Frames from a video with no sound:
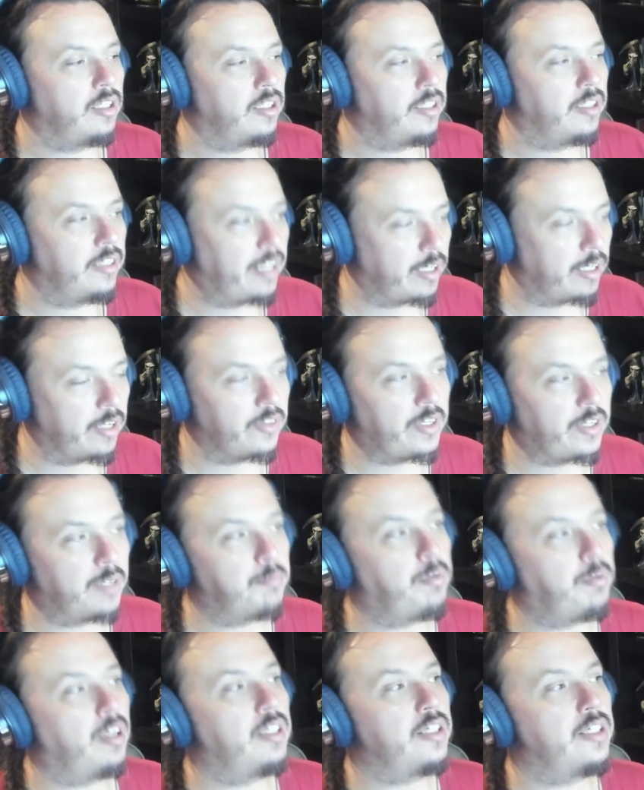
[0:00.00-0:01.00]
their
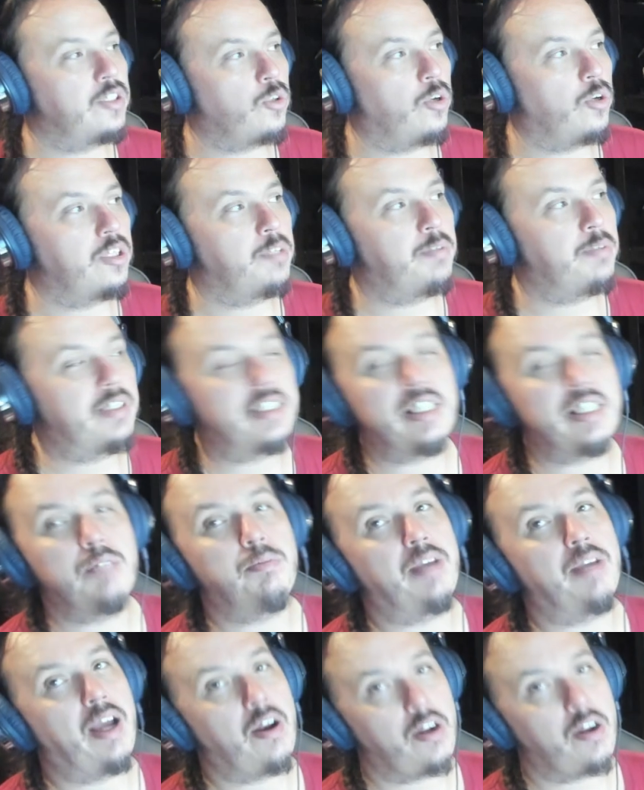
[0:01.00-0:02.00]
bunk is going to be
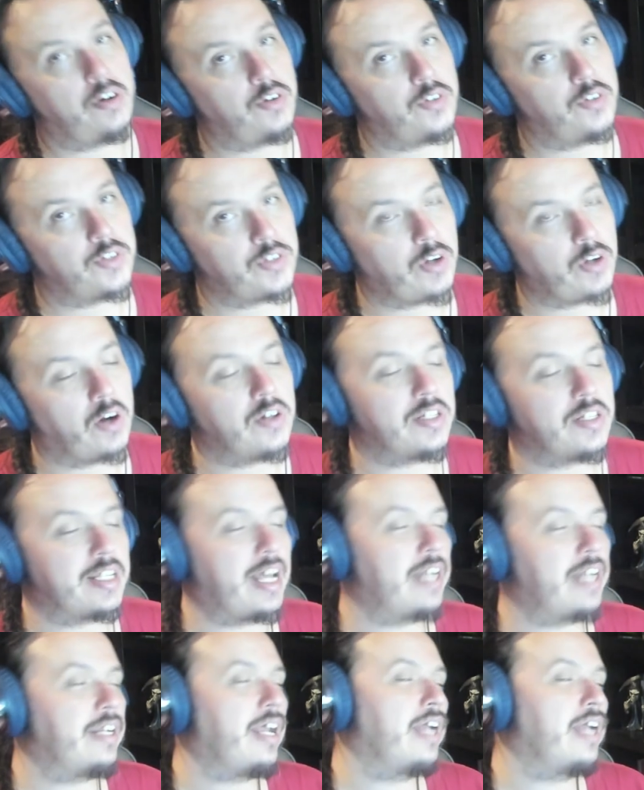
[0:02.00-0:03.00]
sleeping out under the stars that
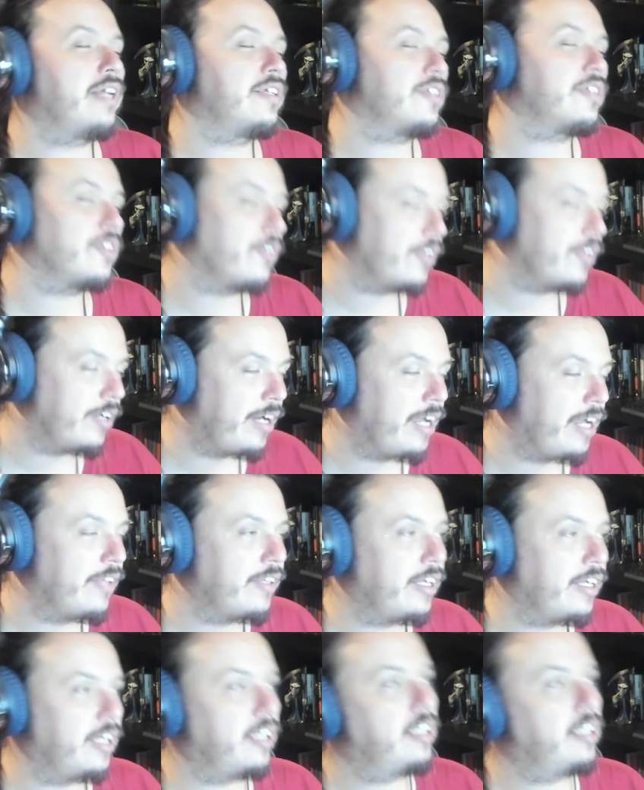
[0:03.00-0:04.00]
night. So they're out
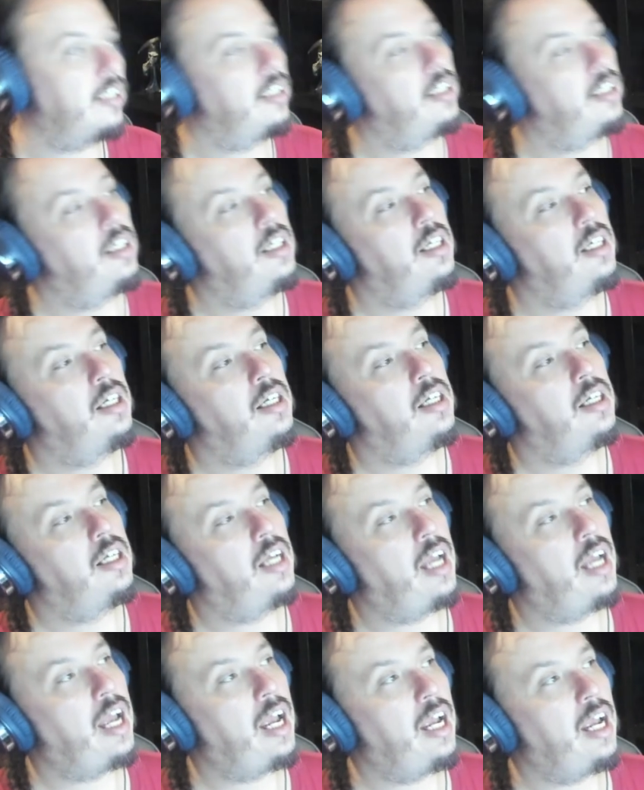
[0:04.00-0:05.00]
there,
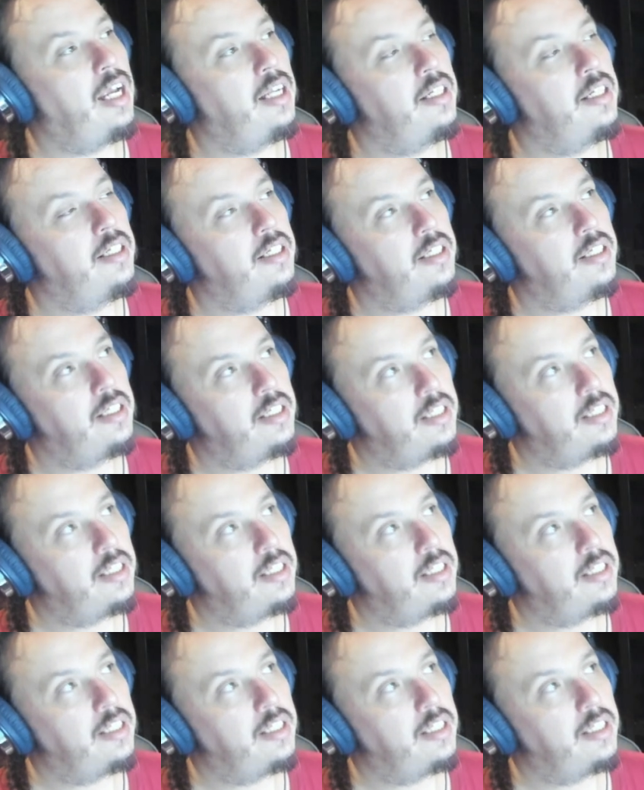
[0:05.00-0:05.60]
and